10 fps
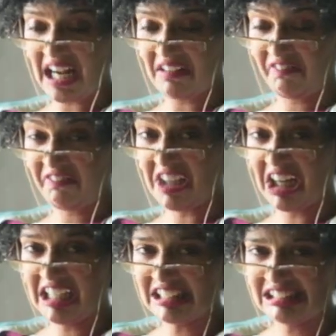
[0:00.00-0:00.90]
and
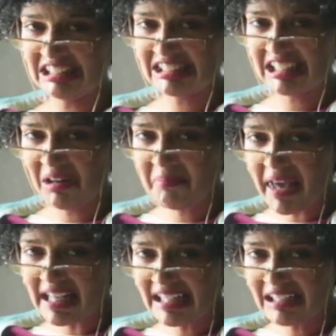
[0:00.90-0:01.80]
fearlessness in her
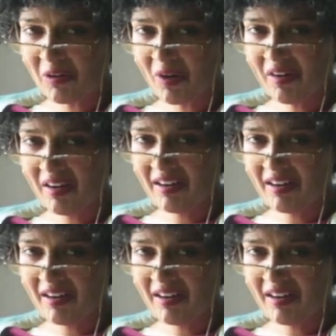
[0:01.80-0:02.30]
belly, no,